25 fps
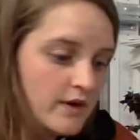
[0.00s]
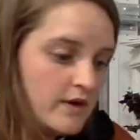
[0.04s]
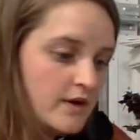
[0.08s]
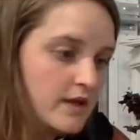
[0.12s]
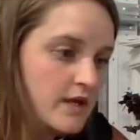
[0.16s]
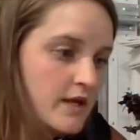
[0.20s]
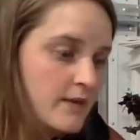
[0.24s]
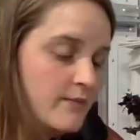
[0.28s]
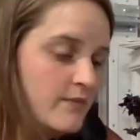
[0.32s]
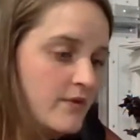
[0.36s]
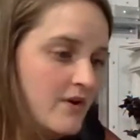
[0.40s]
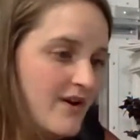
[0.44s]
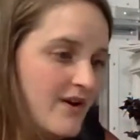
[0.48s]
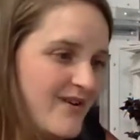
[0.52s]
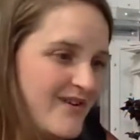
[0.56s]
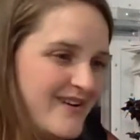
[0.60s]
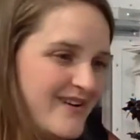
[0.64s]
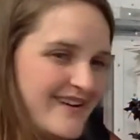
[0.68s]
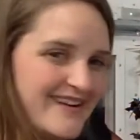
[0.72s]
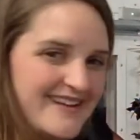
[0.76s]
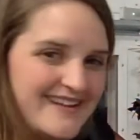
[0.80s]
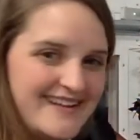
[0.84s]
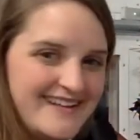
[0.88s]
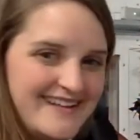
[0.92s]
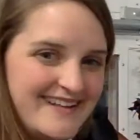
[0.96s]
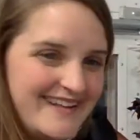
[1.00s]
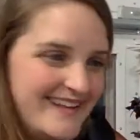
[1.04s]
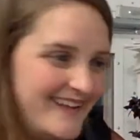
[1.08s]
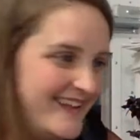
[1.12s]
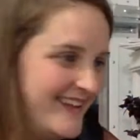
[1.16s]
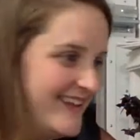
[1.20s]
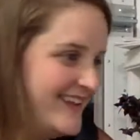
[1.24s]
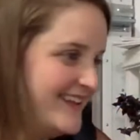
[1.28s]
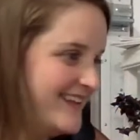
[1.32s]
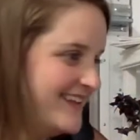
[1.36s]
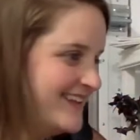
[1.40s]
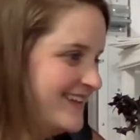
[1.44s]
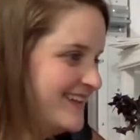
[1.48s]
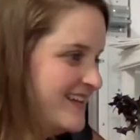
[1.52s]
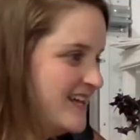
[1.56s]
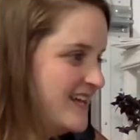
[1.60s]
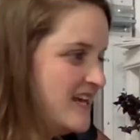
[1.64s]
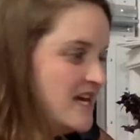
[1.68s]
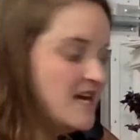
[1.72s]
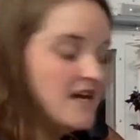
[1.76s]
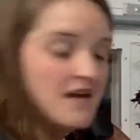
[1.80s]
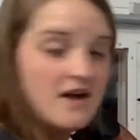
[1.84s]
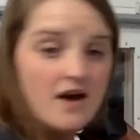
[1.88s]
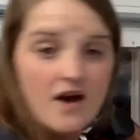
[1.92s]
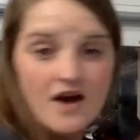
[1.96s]
Keep going.
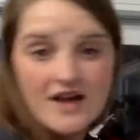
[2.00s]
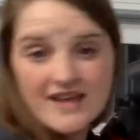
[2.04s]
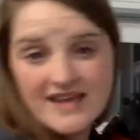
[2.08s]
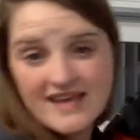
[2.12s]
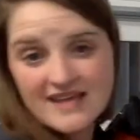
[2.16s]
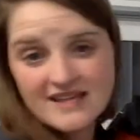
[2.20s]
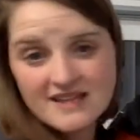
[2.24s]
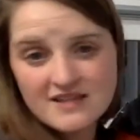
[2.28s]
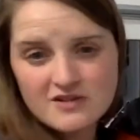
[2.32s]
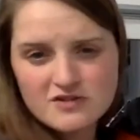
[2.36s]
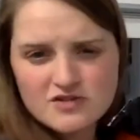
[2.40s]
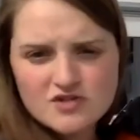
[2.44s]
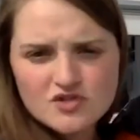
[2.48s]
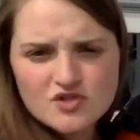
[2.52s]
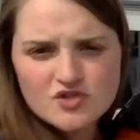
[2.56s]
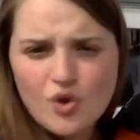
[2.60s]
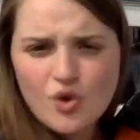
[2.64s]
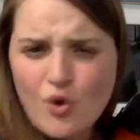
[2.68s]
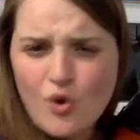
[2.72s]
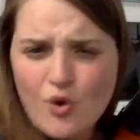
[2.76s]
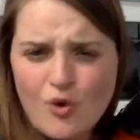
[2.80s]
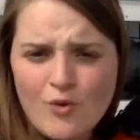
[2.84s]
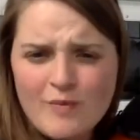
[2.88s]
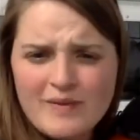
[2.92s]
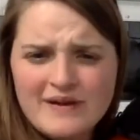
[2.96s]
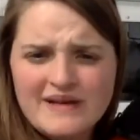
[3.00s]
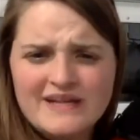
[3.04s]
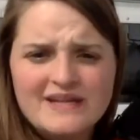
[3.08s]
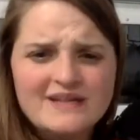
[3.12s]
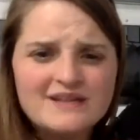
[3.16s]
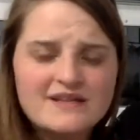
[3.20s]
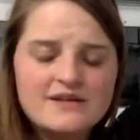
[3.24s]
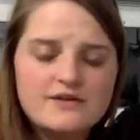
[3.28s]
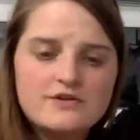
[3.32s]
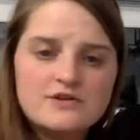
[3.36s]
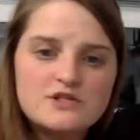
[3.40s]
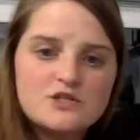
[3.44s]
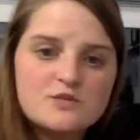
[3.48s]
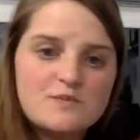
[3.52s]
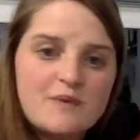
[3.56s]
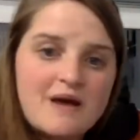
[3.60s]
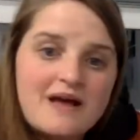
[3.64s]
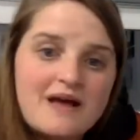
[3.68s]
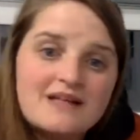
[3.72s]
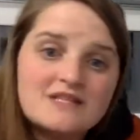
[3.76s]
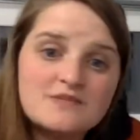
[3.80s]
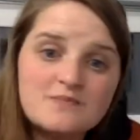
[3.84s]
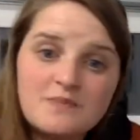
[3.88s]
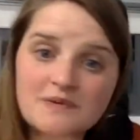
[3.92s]
Again, there's so many little spots,